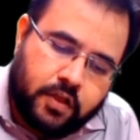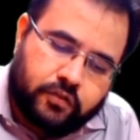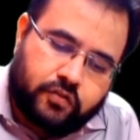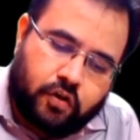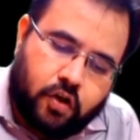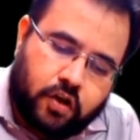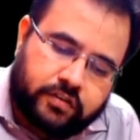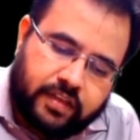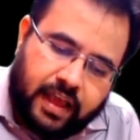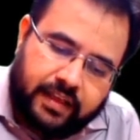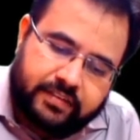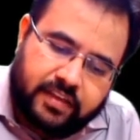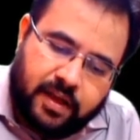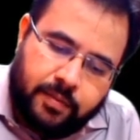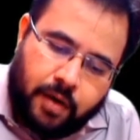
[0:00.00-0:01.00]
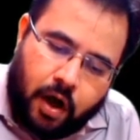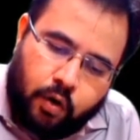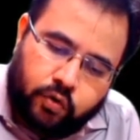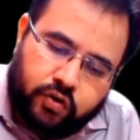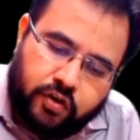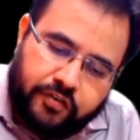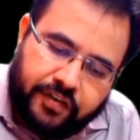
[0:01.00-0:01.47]
So loss has come
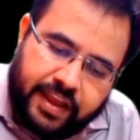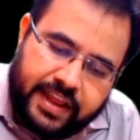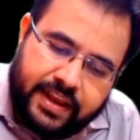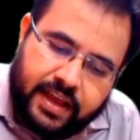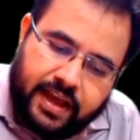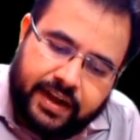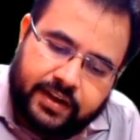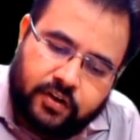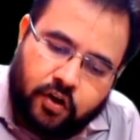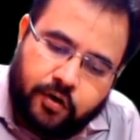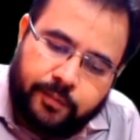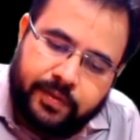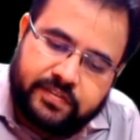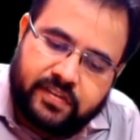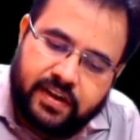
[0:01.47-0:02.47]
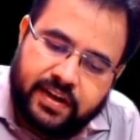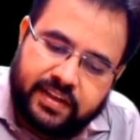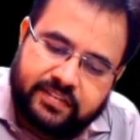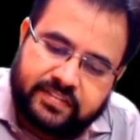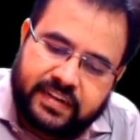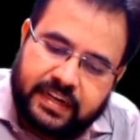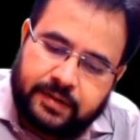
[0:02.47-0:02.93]
out of incorrect or misleading
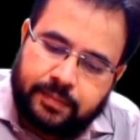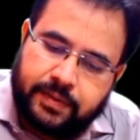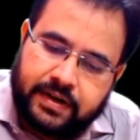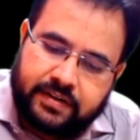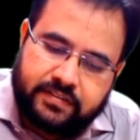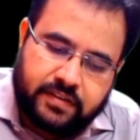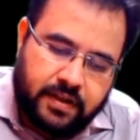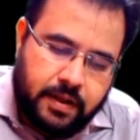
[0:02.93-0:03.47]
statements,